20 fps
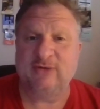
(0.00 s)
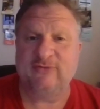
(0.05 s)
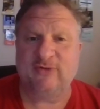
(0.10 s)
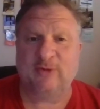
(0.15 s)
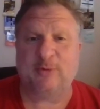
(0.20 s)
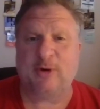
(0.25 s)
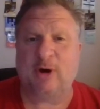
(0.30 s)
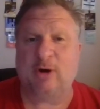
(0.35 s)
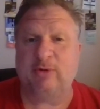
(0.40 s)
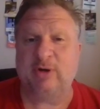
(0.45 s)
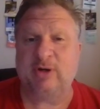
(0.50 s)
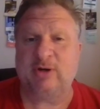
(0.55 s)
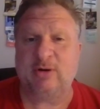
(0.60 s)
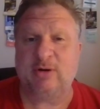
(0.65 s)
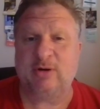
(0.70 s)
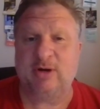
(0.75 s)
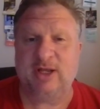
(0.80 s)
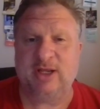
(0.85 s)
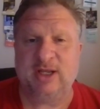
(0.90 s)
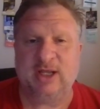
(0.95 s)
football
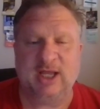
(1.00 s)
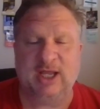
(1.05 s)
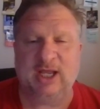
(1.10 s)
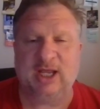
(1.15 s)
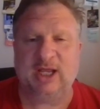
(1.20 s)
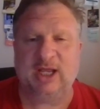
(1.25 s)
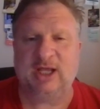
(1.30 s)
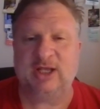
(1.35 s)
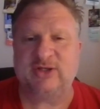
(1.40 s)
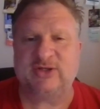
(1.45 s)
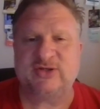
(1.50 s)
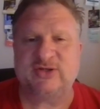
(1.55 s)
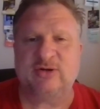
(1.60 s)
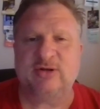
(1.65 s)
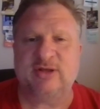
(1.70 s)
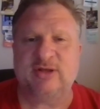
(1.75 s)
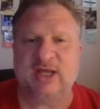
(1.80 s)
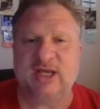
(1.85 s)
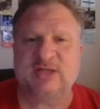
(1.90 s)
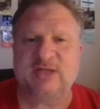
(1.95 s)
recruiting and
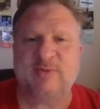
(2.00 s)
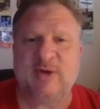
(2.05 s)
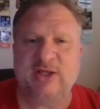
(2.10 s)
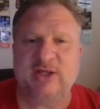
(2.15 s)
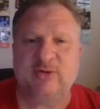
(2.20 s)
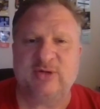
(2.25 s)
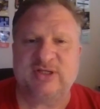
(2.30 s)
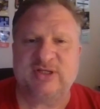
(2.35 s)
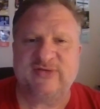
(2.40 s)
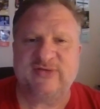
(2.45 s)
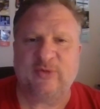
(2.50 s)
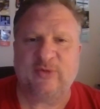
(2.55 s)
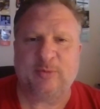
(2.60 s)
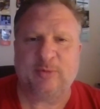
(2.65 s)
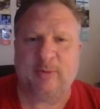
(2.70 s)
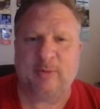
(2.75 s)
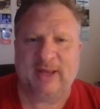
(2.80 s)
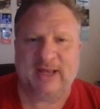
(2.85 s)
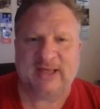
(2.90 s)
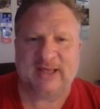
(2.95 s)
certain things about U N C
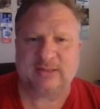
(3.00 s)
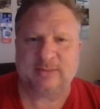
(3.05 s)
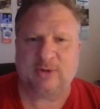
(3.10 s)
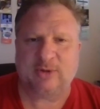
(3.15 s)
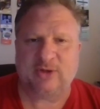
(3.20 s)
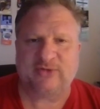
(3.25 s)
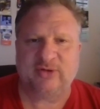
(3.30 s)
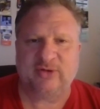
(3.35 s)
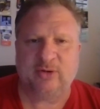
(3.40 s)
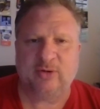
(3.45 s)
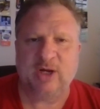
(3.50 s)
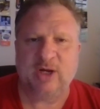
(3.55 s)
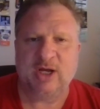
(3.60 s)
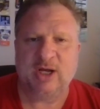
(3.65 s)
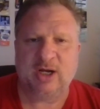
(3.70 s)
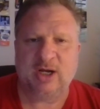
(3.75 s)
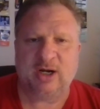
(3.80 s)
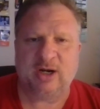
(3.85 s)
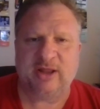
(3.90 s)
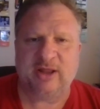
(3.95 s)
football and basketball also
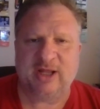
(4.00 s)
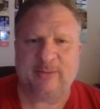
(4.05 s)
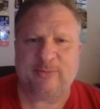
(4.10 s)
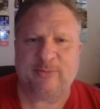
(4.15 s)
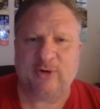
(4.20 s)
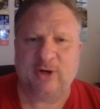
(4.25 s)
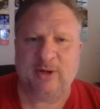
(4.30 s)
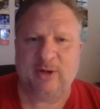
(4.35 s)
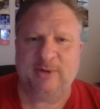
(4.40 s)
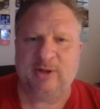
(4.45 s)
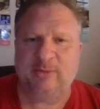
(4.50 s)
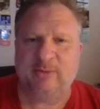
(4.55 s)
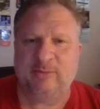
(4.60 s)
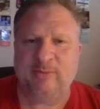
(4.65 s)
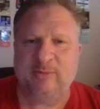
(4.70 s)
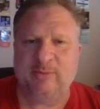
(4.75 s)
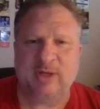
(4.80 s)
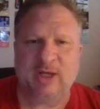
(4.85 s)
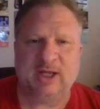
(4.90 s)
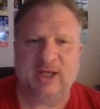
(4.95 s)
are under that premium
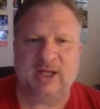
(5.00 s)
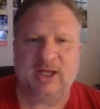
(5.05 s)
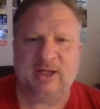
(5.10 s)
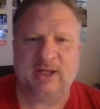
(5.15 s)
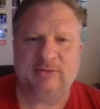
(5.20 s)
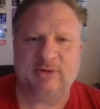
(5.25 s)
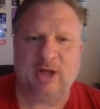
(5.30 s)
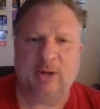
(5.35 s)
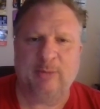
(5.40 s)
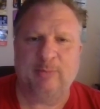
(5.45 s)
uh,